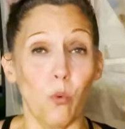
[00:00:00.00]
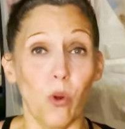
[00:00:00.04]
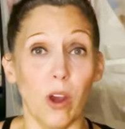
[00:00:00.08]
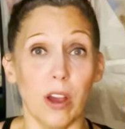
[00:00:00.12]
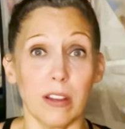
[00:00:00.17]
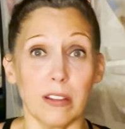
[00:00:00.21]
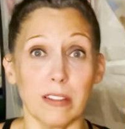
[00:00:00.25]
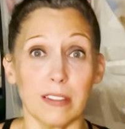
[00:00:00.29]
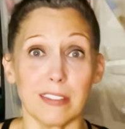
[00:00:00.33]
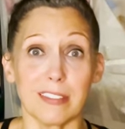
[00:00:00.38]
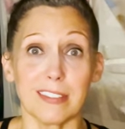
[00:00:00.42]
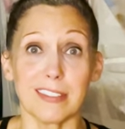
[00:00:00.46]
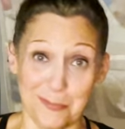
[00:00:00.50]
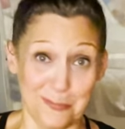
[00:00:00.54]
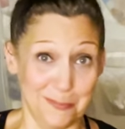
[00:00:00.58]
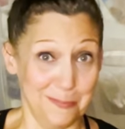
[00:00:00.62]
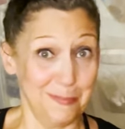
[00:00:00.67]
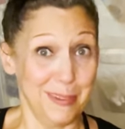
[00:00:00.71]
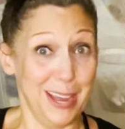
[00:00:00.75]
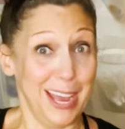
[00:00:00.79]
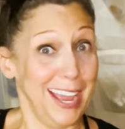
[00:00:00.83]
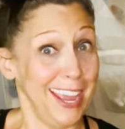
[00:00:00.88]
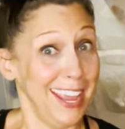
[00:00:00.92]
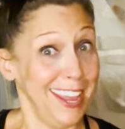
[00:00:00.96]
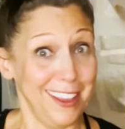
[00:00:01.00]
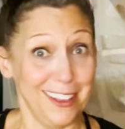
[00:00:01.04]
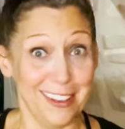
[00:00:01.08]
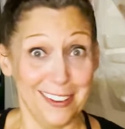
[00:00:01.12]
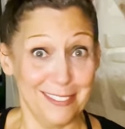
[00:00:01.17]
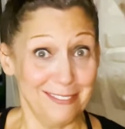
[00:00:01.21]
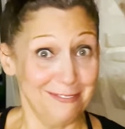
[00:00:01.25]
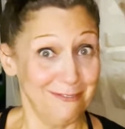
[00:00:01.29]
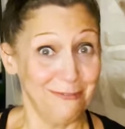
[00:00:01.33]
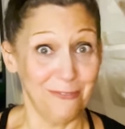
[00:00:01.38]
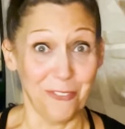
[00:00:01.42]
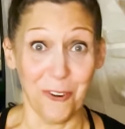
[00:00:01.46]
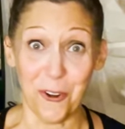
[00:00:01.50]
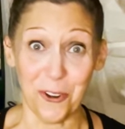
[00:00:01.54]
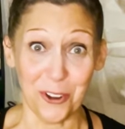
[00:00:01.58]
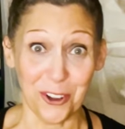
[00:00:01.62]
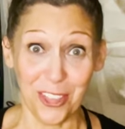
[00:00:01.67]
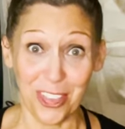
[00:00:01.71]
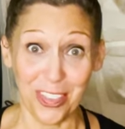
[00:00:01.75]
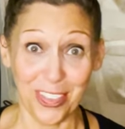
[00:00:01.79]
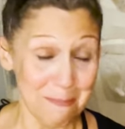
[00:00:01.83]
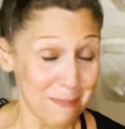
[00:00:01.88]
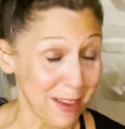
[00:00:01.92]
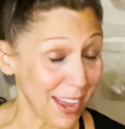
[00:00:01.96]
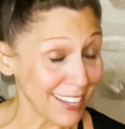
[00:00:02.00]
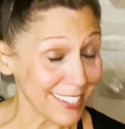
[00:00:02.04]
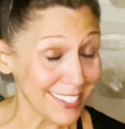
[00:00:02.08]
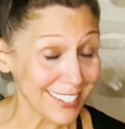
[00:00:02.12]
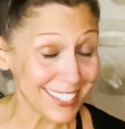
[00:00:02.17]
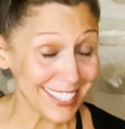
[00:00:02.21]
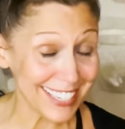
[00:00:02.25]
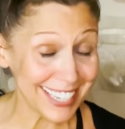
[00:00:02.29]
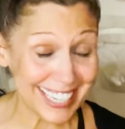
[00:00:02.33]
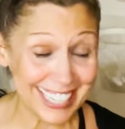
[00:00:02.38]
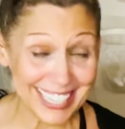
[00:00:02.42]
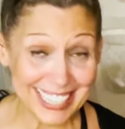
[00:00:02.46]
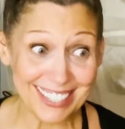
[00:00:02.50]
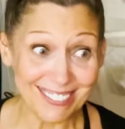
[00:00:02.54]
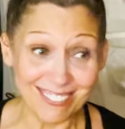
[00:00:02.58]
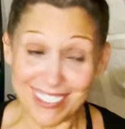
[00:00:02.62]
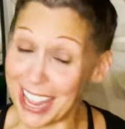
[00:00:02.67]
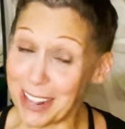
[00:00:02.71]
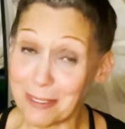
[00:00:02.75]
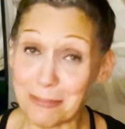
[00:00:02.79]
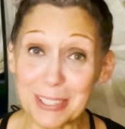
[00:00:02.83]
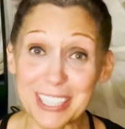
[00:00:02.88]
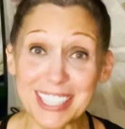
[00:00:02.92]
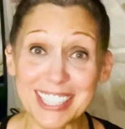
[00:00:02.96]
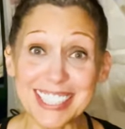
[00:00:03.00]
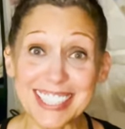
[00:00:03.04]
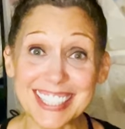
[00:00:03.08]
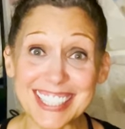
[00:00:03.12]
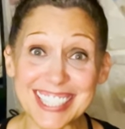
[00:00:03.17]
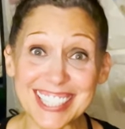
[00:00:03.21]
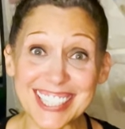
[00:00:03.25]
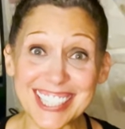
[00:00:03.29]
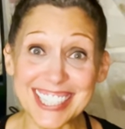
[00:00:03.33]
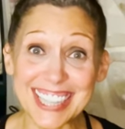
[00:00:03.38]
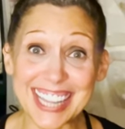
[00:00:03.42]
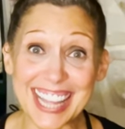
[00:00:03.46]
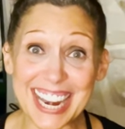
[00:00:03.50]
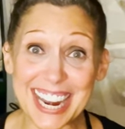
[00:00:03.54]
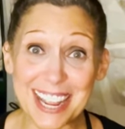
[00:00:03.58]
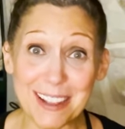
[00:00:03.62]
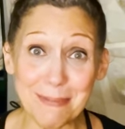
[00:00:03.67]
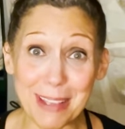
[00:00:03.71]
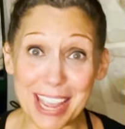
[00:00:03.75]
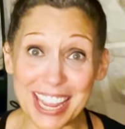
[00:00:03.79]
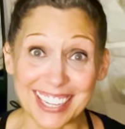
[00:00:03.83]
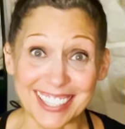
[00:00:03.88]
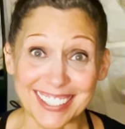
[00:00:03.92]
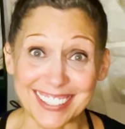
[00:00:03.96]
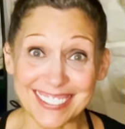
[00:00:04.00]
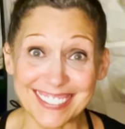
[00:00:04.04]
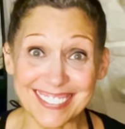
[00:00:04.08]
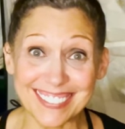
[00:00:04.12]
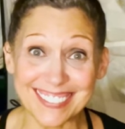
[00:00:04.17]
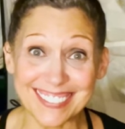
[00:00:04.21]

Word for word: was my fourth best van build decision that I made.